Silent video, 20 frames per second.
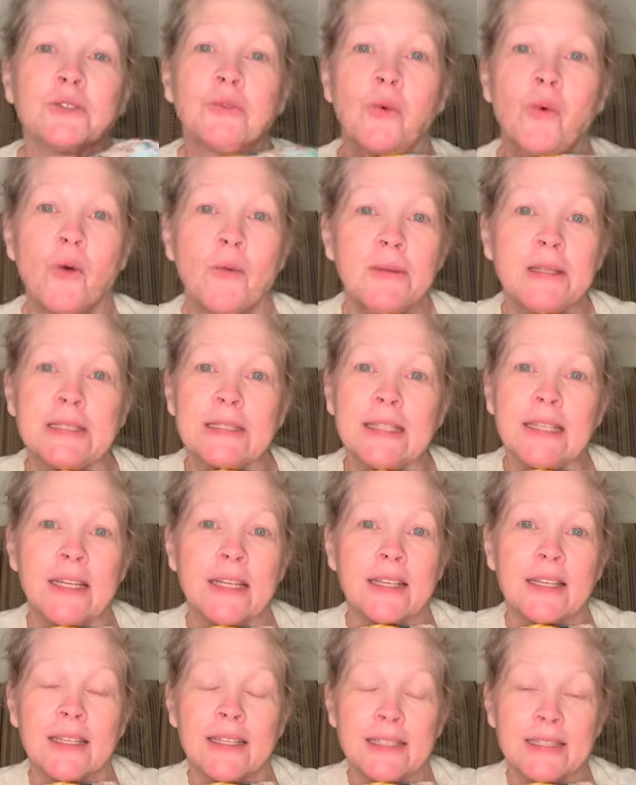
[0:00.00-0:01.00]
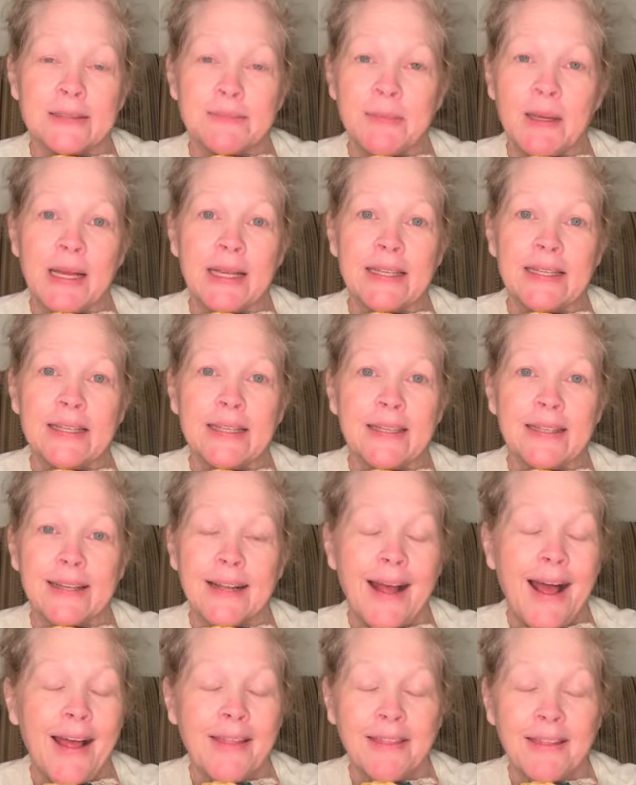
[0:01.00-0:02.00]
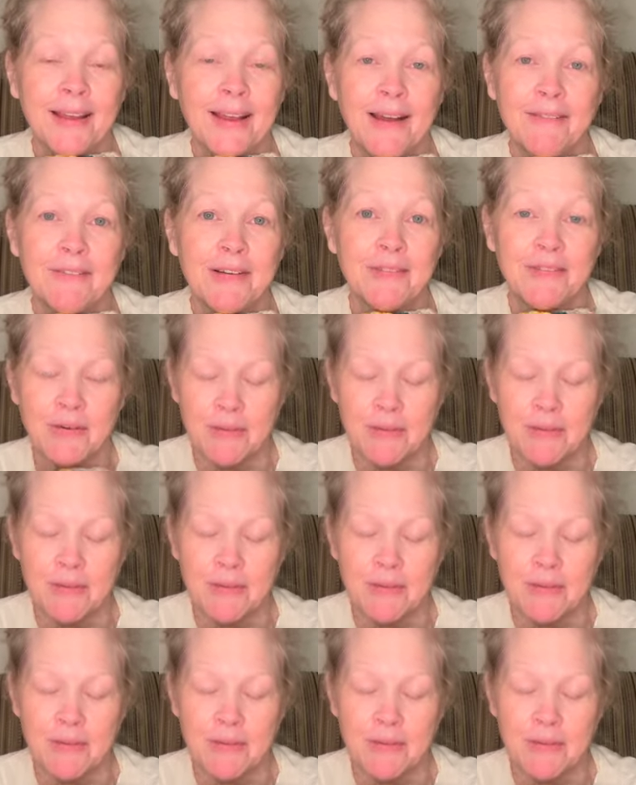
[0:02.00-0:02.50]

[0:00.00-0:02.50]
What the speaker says: warmest, cuddliest blanket I think I've ever